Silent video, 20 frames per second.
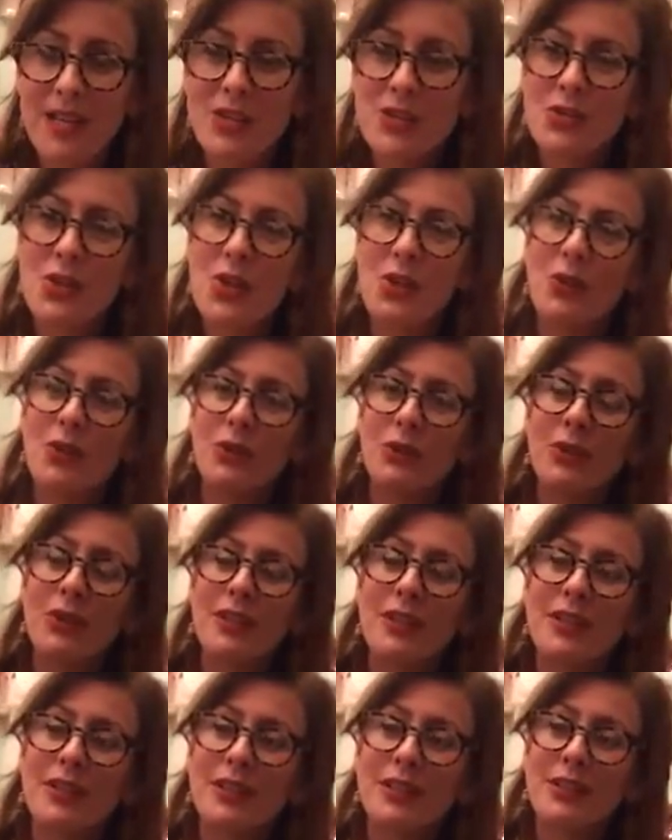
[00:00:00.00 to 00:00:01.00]
So
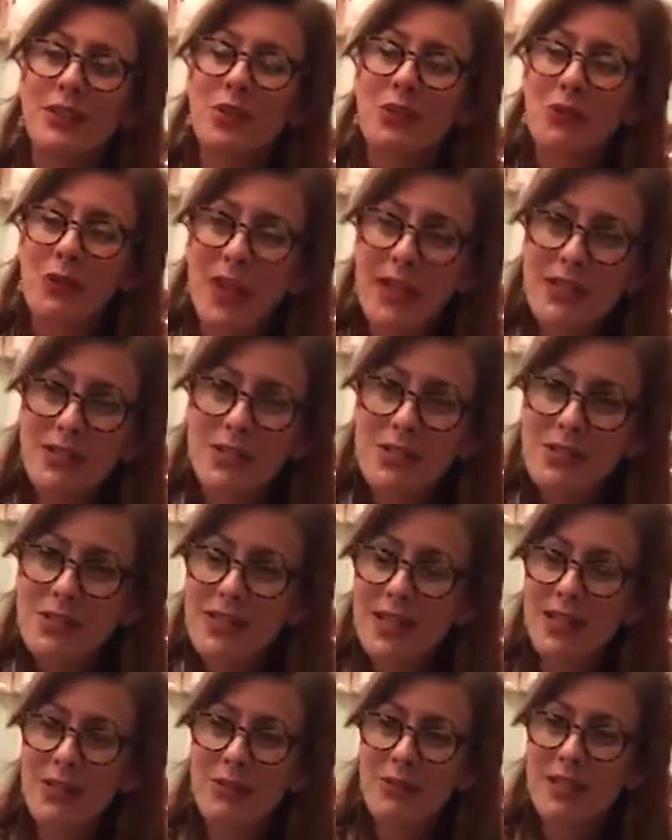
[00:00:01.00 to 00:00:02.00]
great to
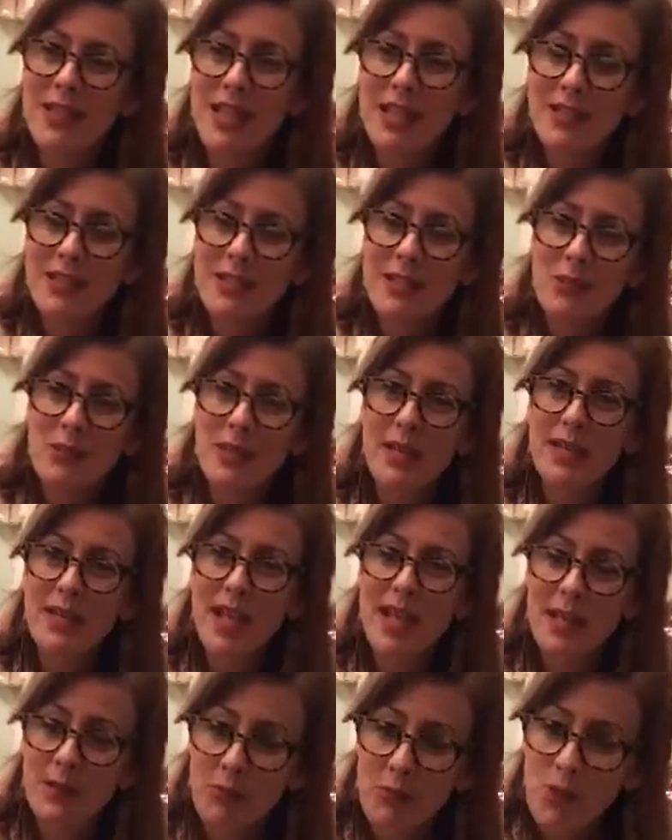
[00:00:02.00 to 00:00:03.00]
see you again this week,
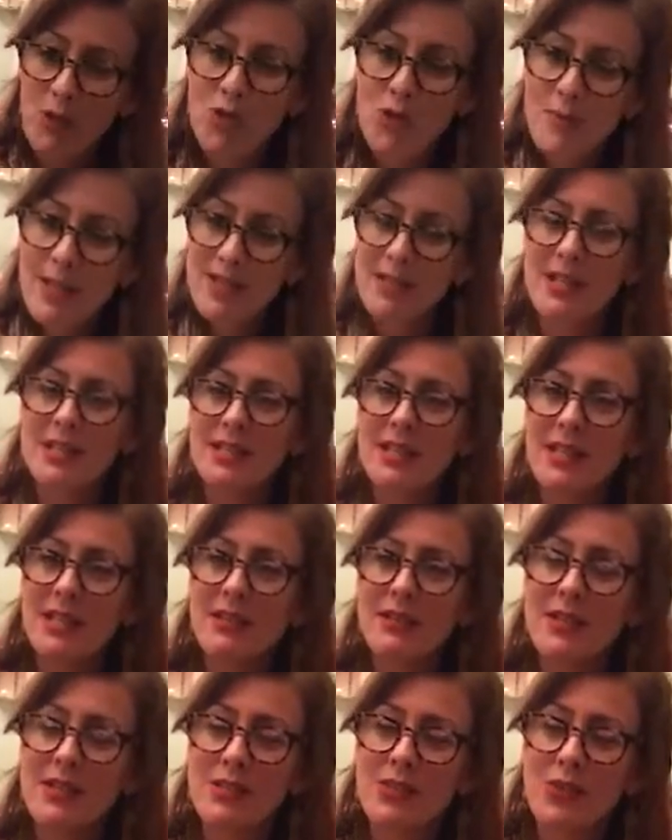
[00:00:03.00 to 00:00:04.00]
and welcome, as I said,
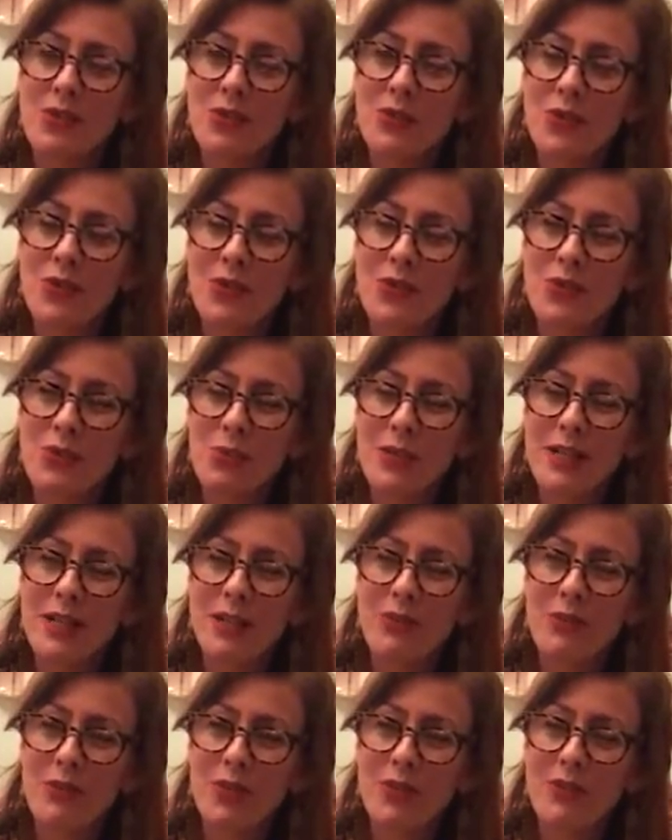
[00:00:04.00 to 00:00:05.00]
if this is your first
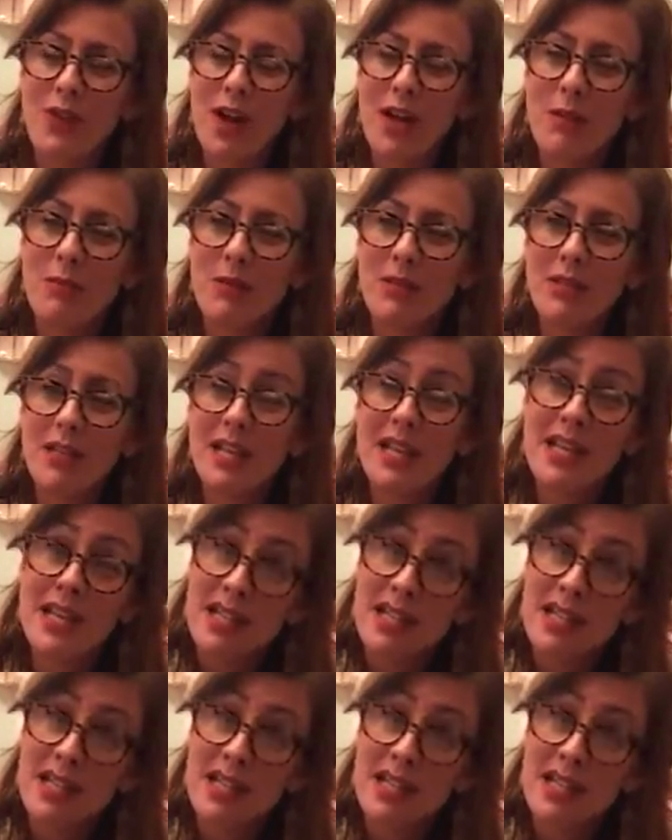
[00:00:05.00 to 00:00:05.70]
weekly word vitamin.